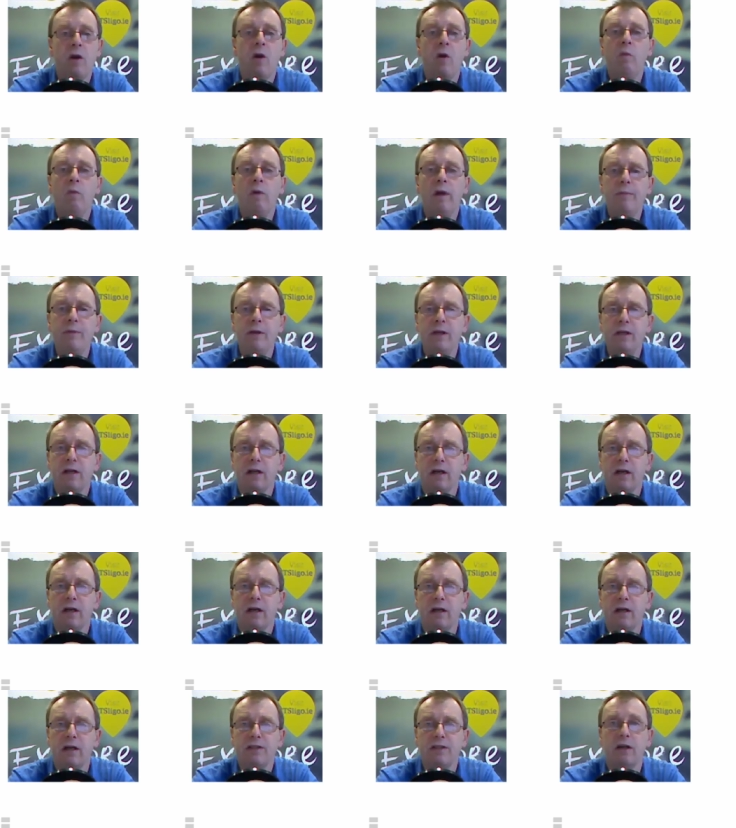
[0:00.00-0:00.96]

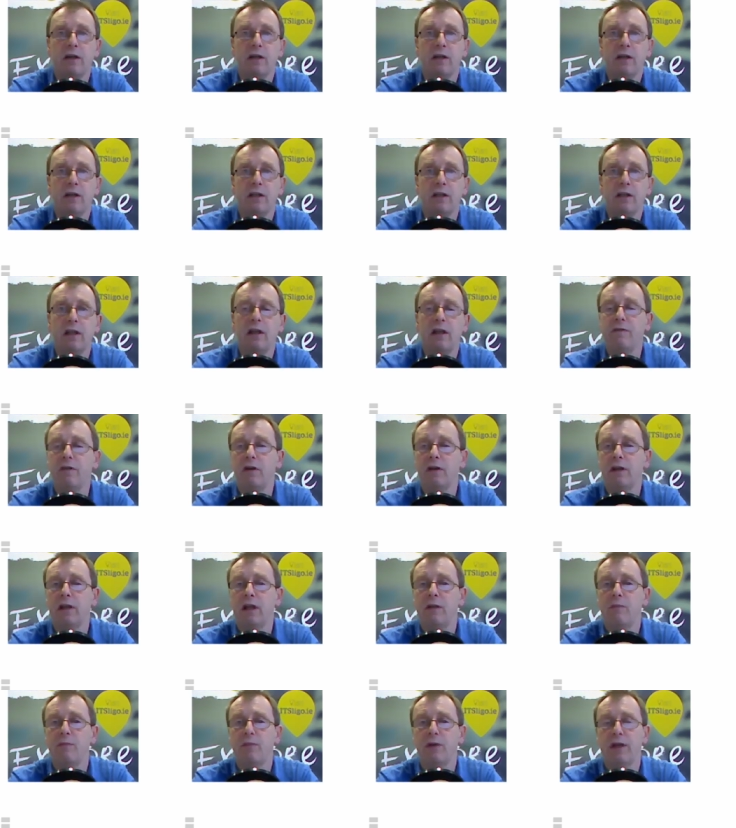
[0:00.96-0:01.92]
Webinars are live
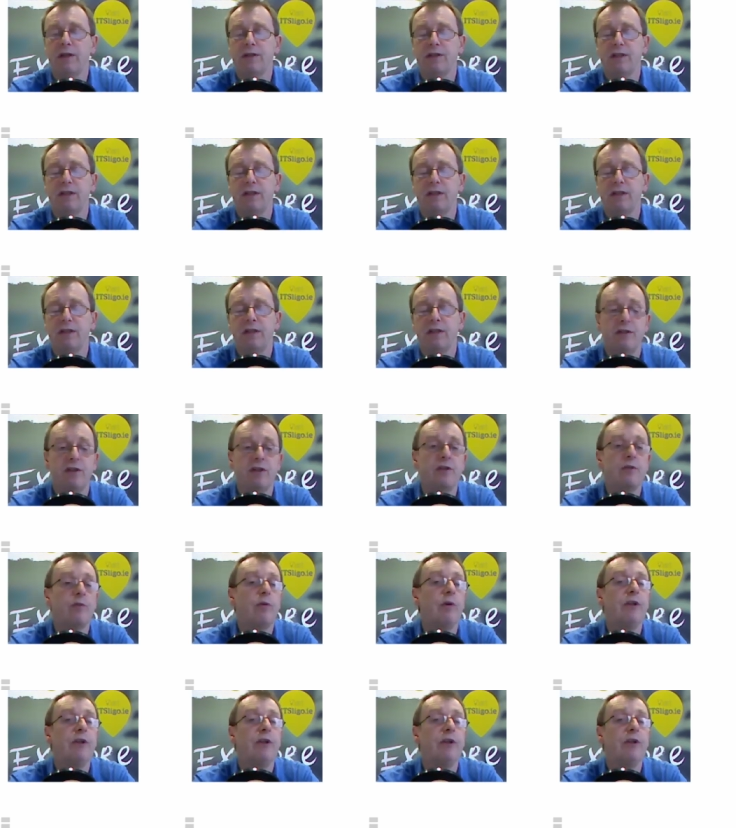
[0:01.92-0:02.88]
online
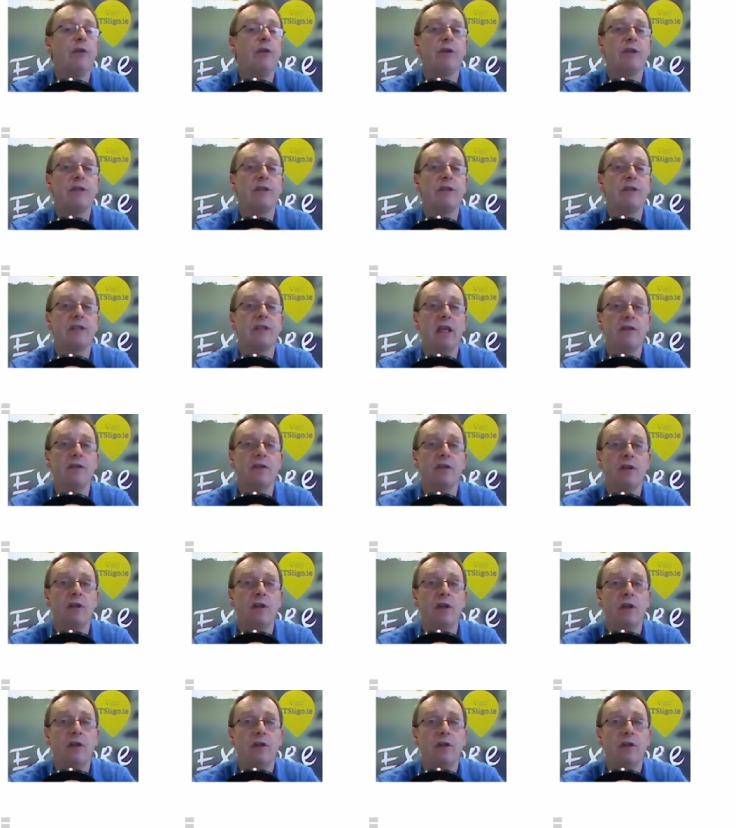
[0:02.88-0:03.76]
presentations where you present